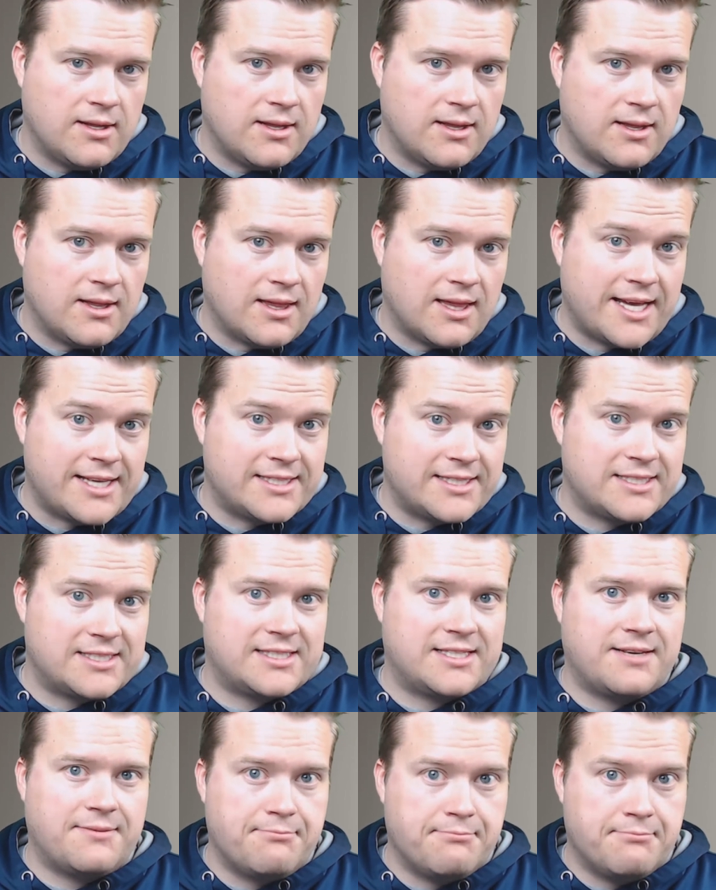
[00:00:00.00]

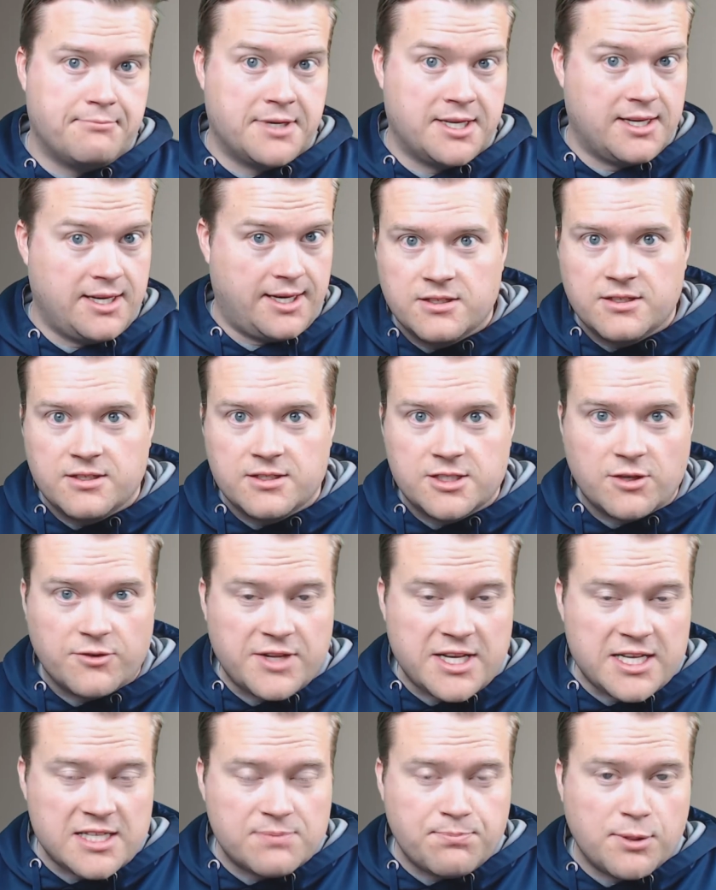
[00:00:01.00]
let's begin. So
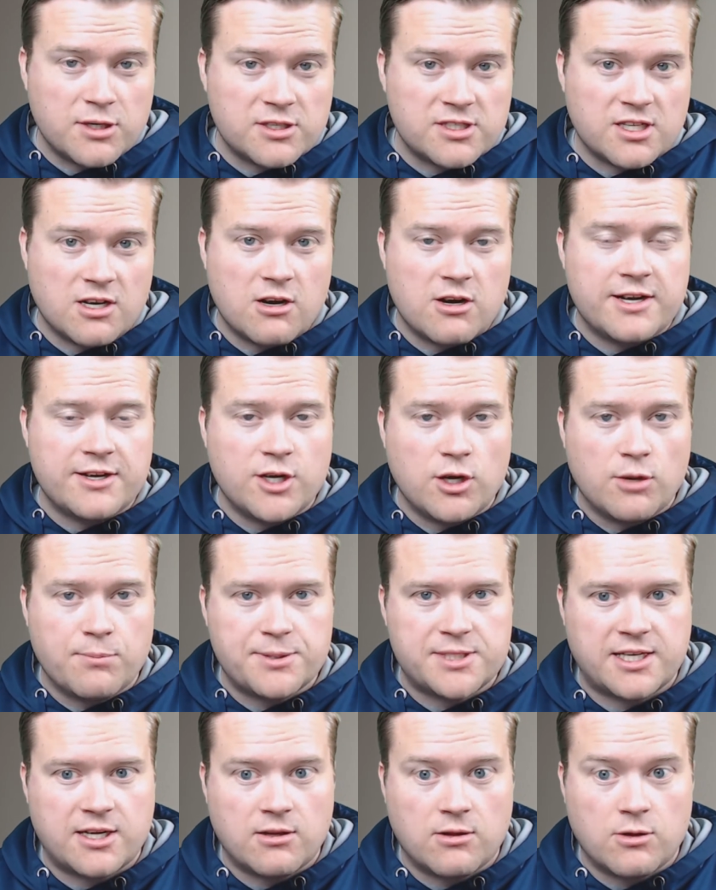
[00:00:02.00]
these books are in no
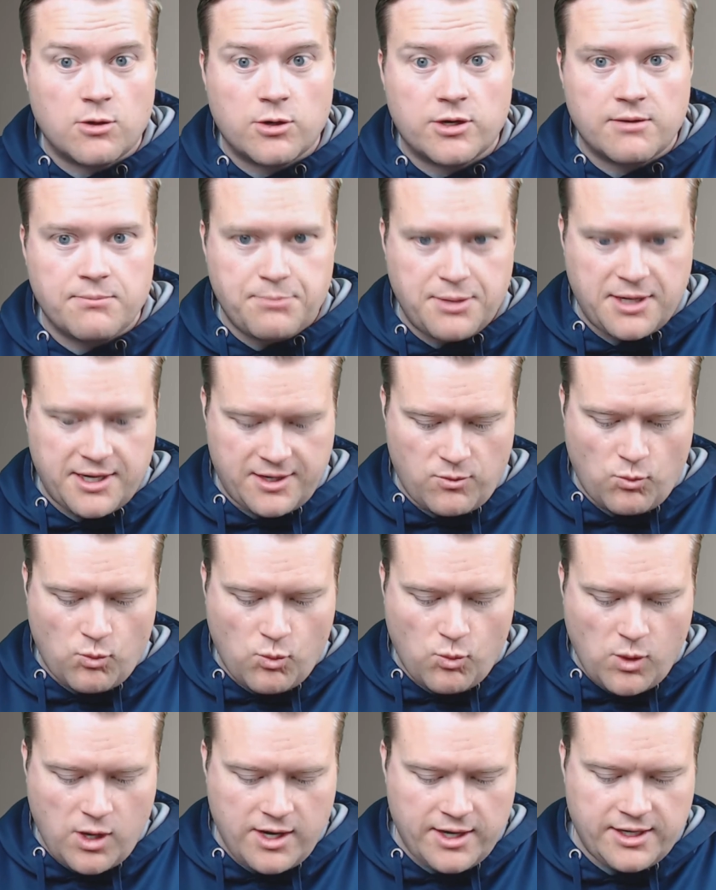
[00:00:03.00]
particular order, but
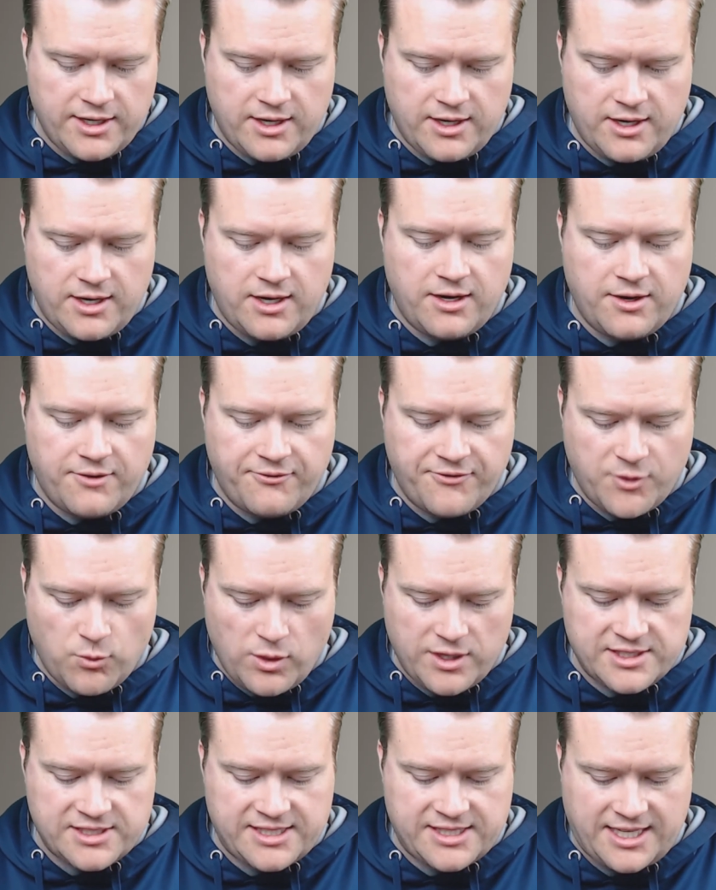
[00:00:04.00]
one of the
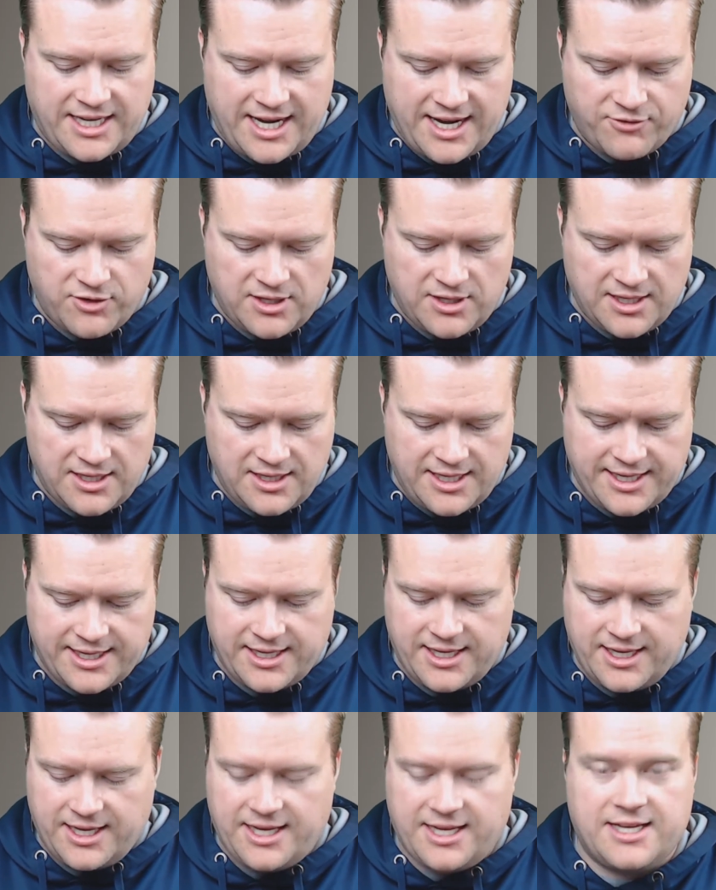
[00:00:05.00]
ones that I really
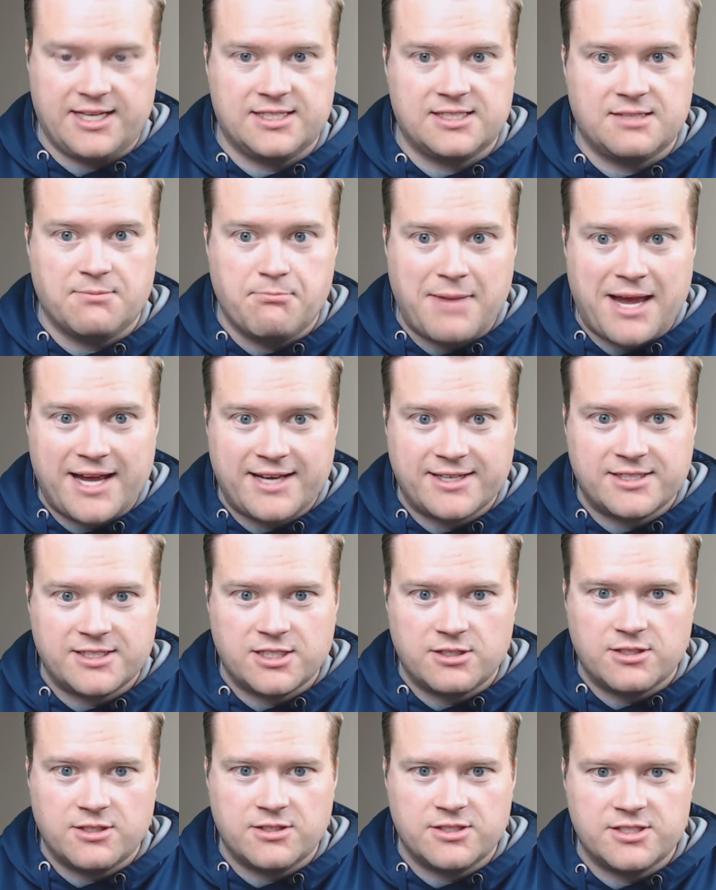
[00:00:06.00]
like is
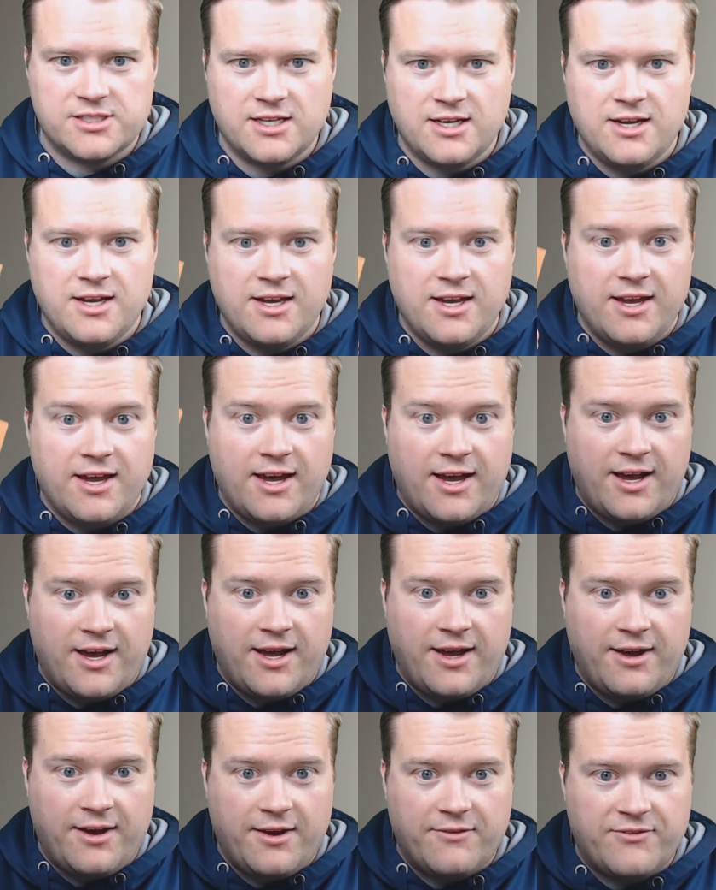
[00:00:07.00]
Masters
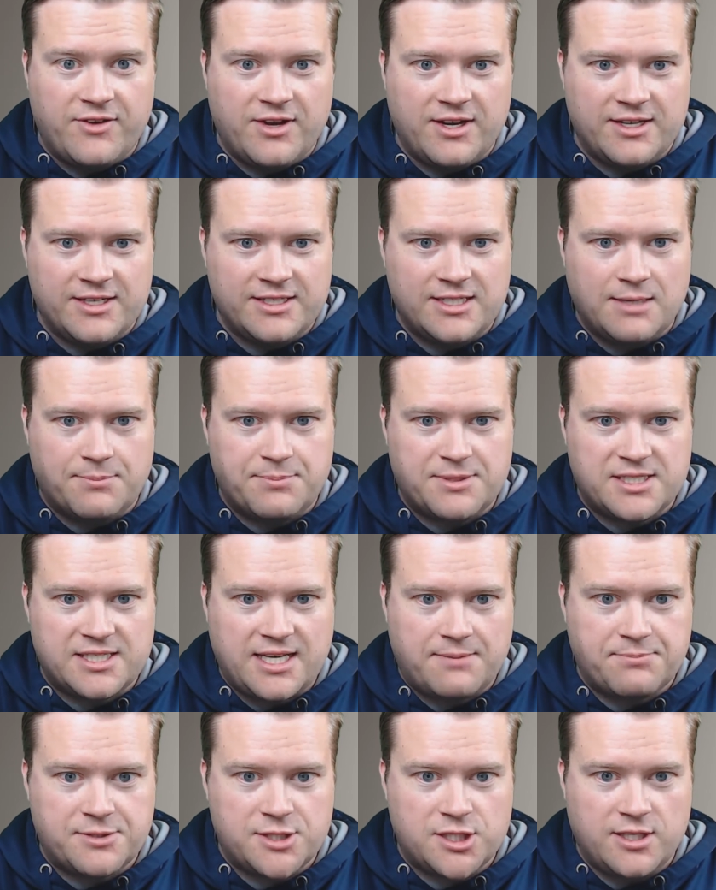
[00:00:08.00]
of
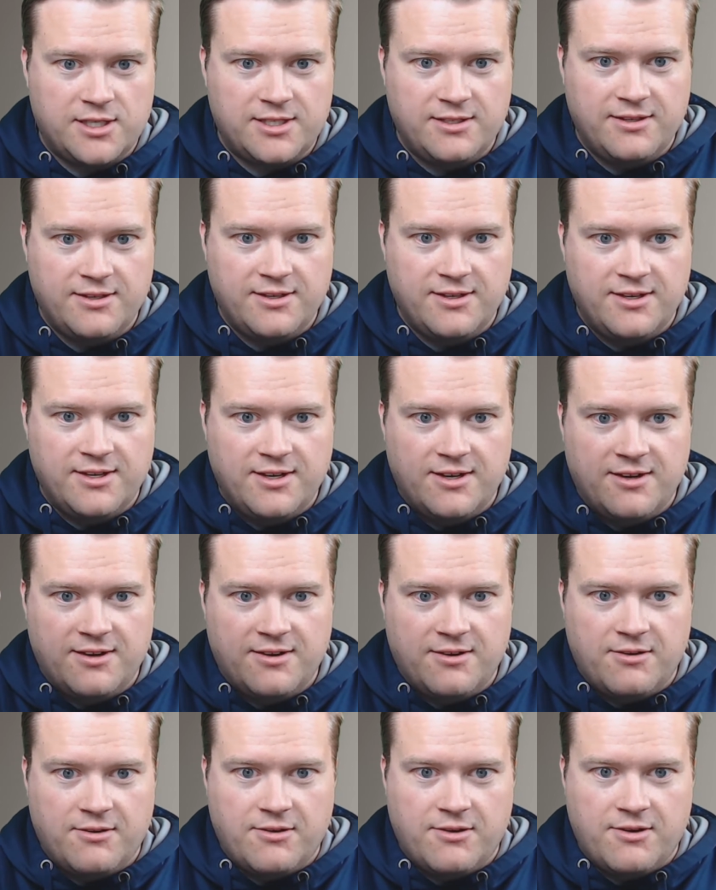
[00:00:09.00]
Deception.
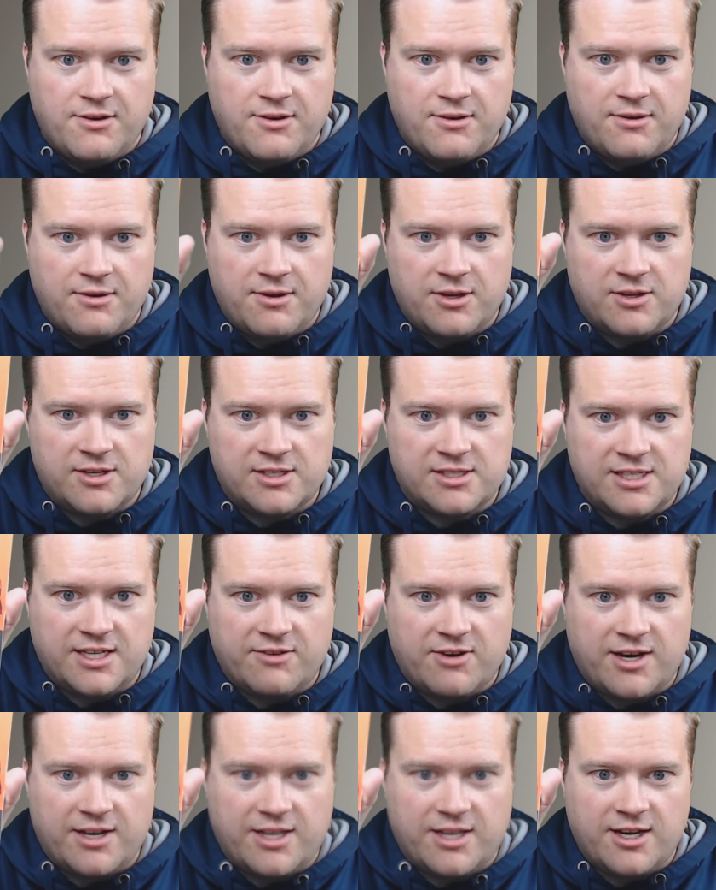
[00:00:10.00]
You can see
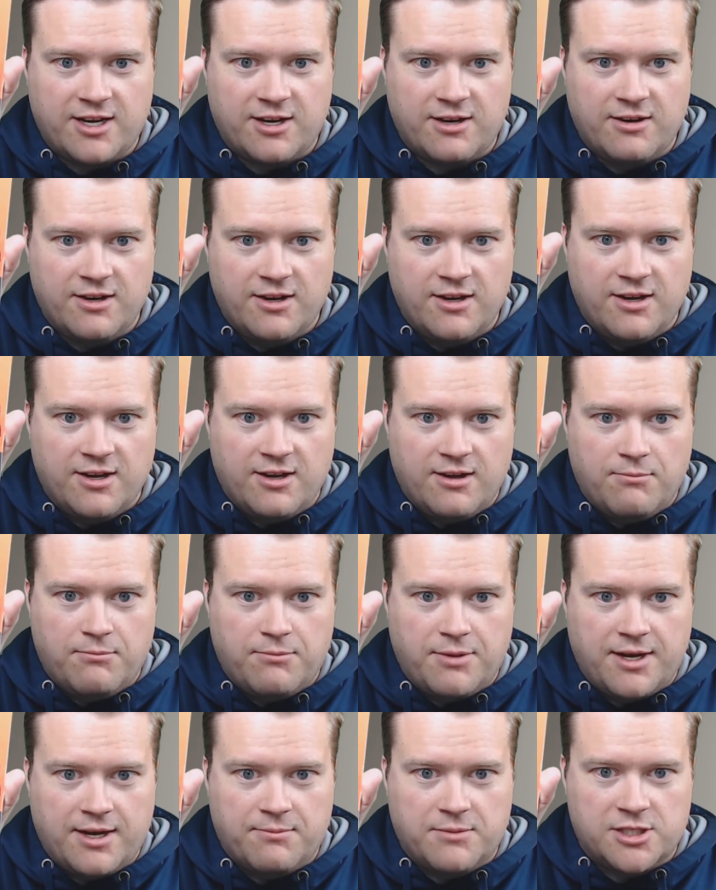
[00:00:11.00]
right here
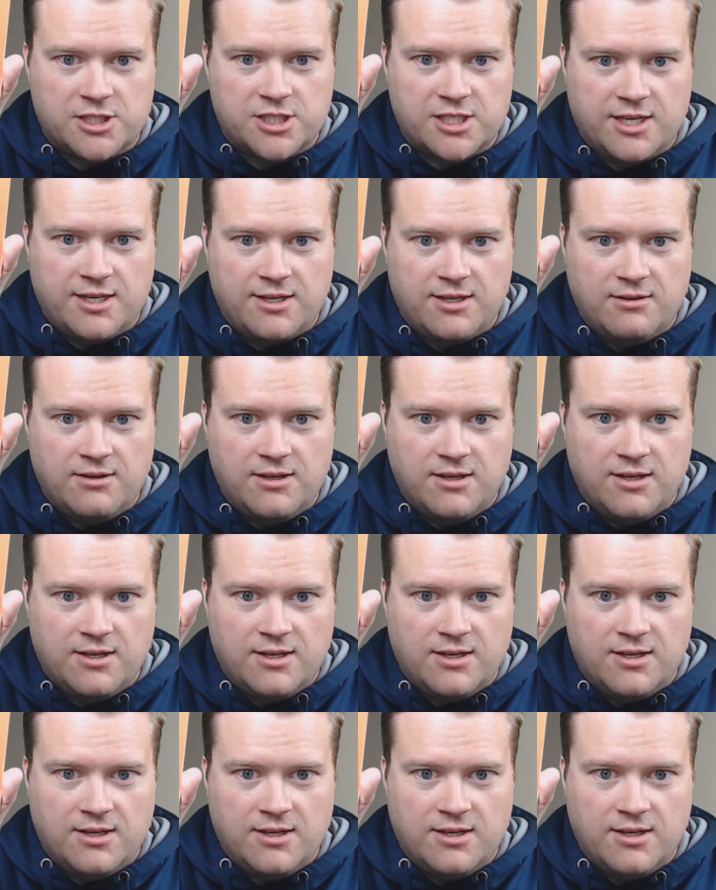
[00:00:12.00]
by Michelle